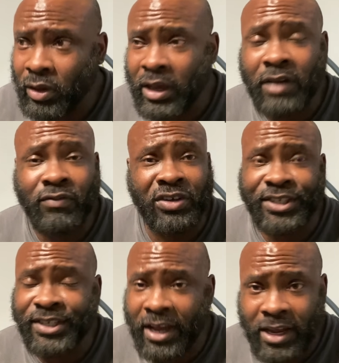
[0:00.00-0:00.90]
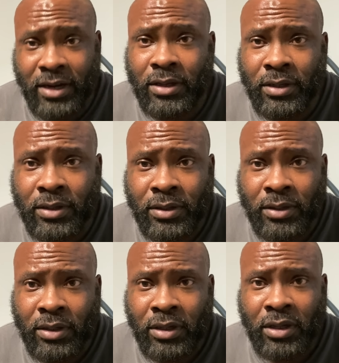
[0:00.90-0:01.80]
Every state.
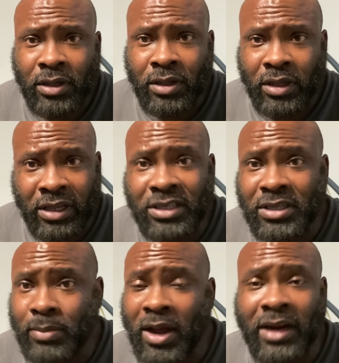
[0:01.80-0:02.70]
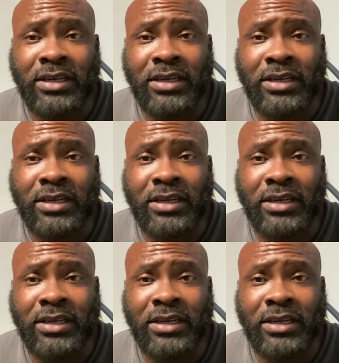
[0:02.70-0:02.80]
It's somebody